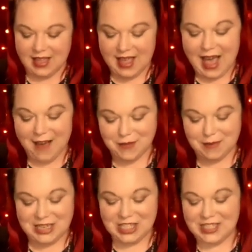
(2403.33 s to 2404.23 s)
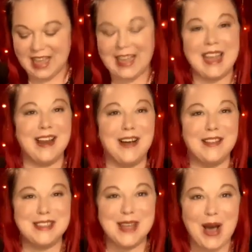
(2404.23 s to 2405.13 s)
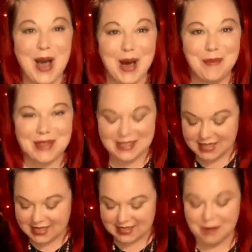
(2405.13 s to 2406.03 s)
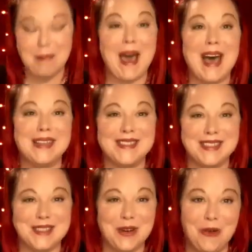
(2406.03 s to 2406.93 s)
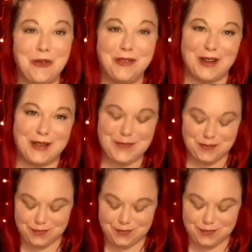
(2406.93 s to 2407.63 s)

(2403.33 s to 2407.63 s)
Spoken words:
affirmation deck, and on the top it says the past is over.